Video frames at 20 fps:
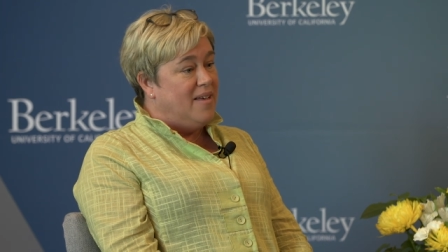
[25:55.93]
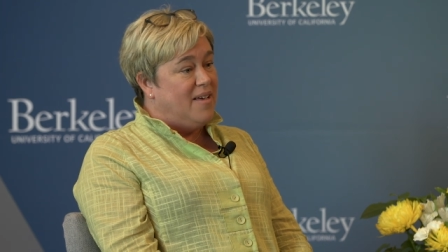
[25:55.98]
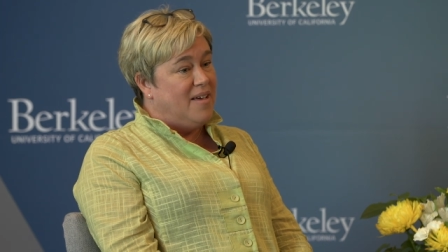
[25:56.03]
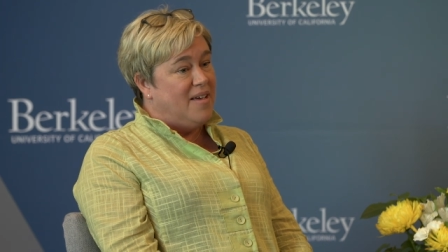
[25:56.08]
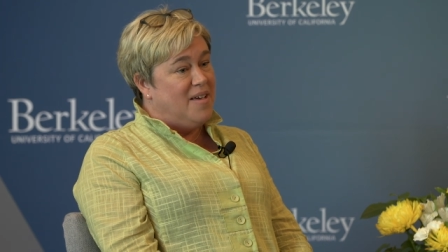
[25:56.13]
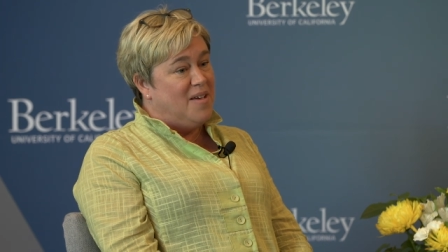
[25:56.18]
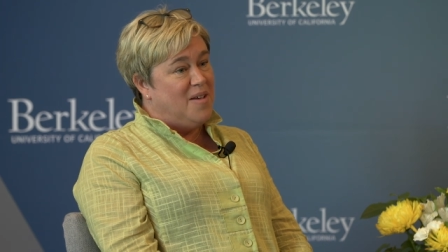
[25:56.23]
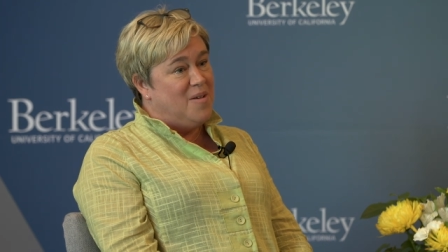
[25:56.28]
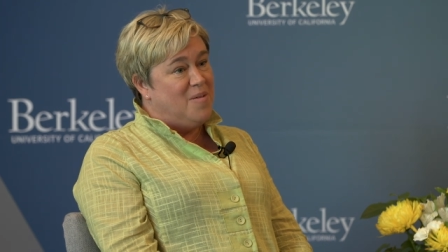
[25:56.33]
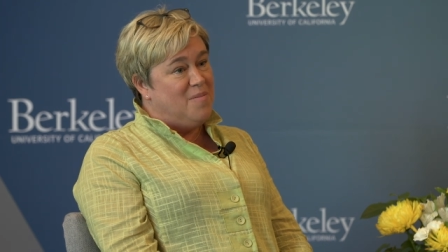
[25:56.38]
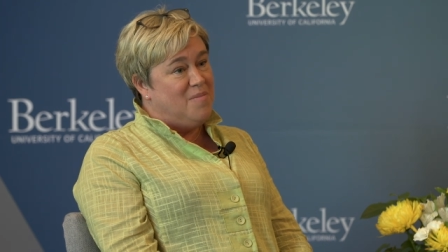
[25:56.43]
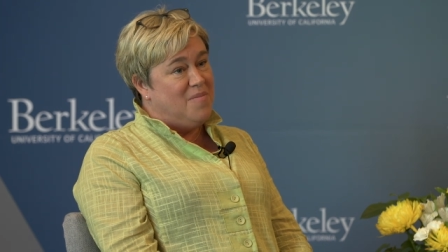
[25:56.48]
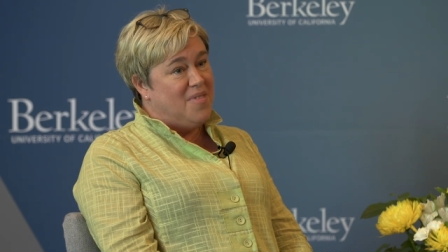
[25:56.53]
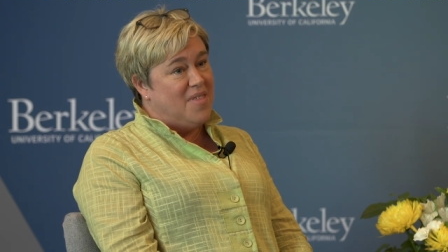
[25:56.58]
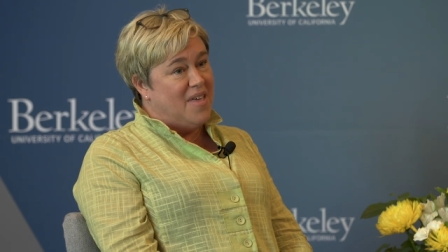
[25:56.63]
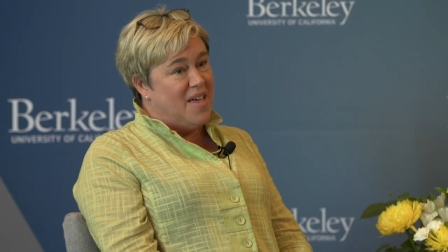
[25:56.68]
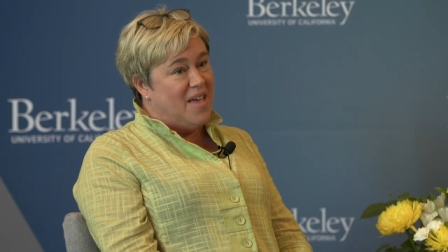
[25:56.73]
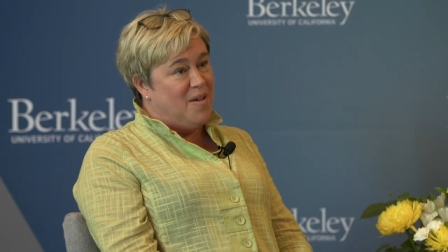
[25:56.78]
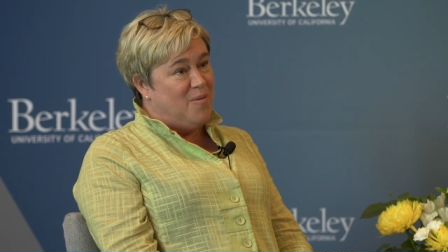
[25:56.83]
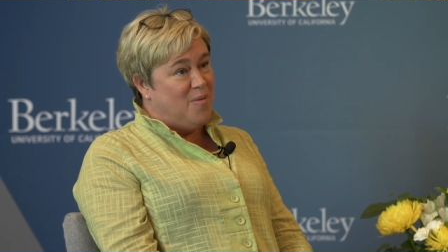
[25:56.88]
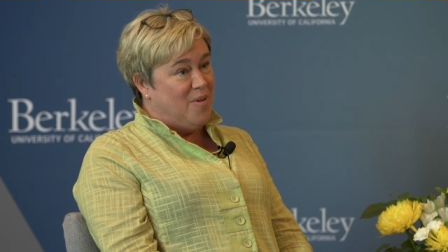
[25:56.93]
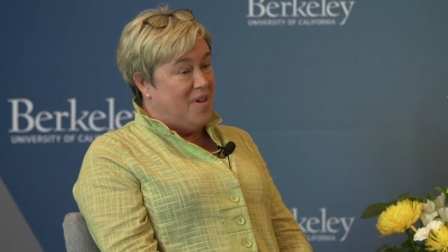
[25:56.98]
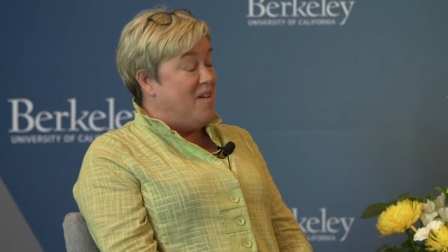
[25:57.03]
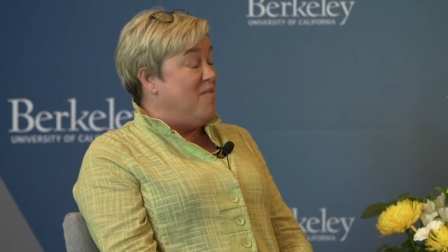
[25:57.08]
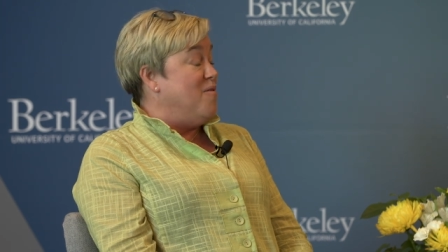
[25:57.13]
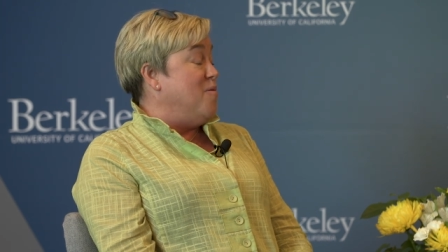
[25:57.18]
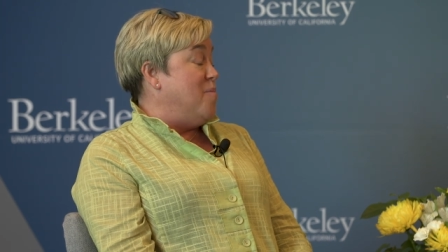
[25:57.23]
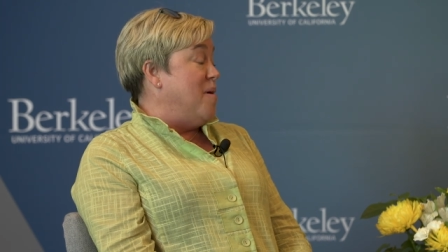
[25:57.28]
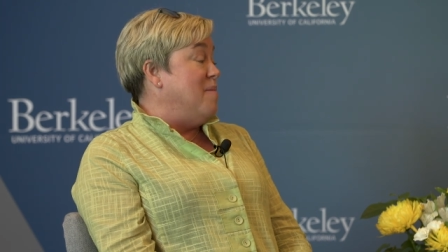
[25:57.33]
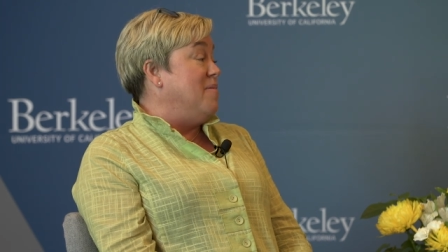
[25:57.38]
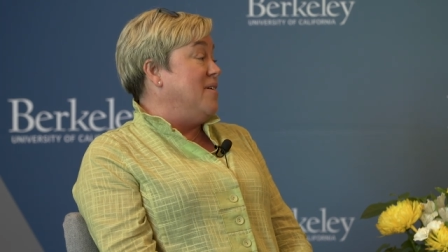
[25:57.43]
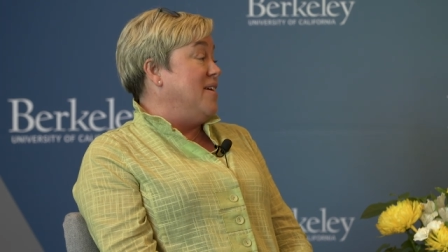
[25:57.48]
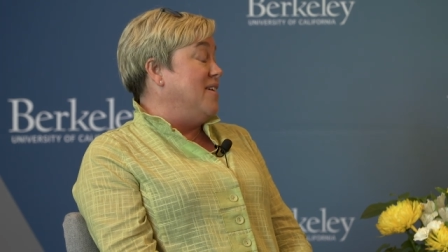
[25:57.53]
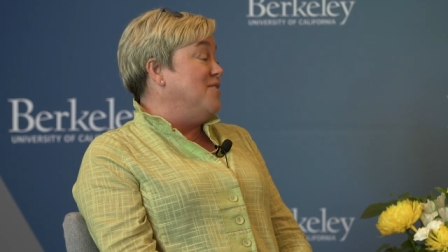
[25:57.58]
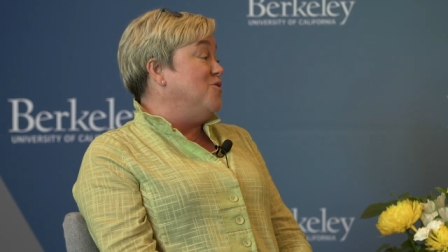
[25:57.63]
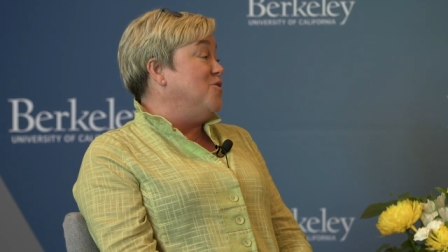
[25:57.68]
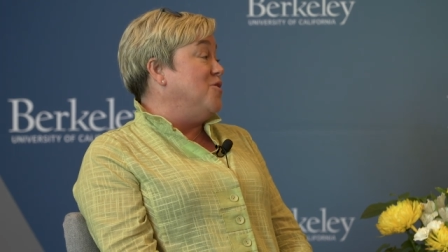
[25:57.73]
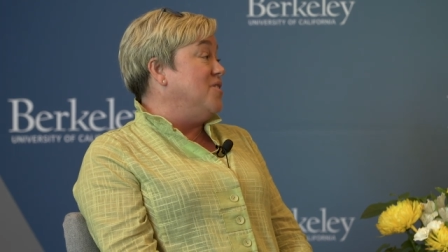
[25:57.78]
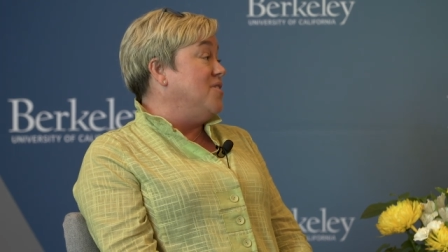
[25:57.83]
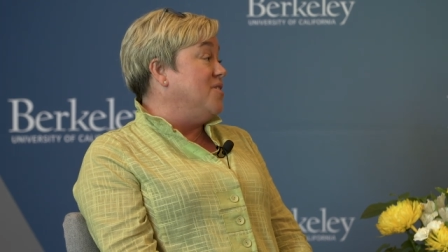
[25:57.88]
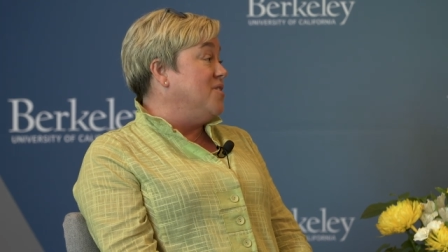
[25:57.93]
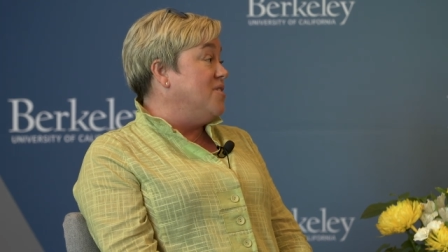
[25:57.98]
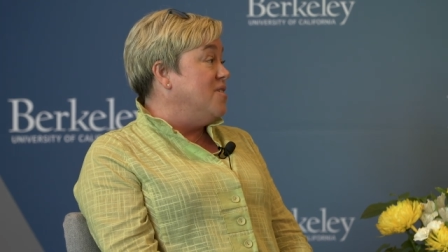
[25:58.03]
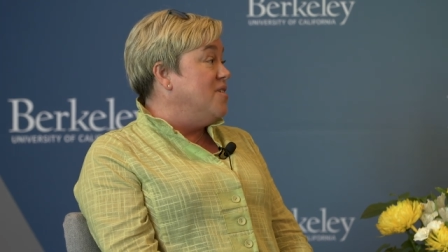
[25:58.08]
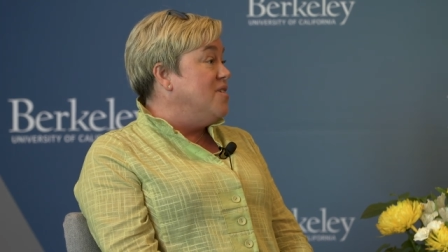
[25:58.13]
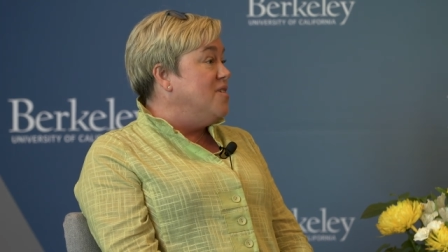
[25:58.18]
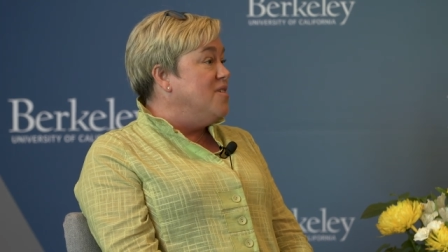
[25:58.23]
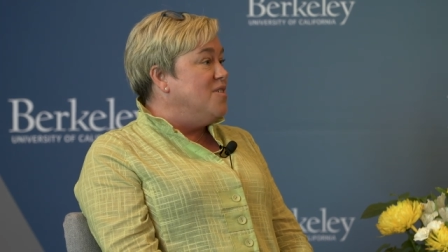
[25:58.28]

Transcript: um, they, we have a public interest.